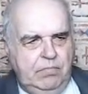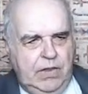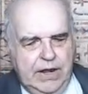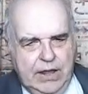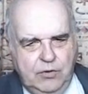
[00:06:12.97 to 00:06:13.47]

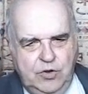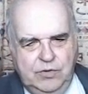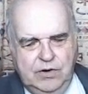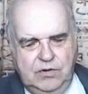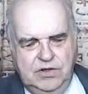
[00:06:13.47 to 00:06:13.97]
Now you
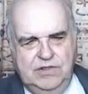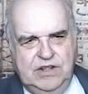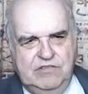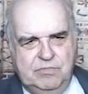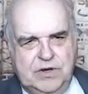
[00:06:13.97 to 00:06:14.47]
can alter
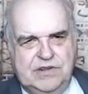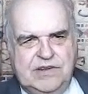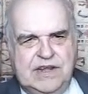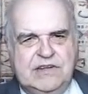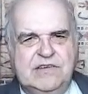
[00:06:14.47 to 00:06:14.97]
these
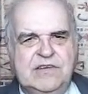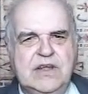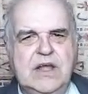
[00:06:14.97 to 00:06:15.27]
presets,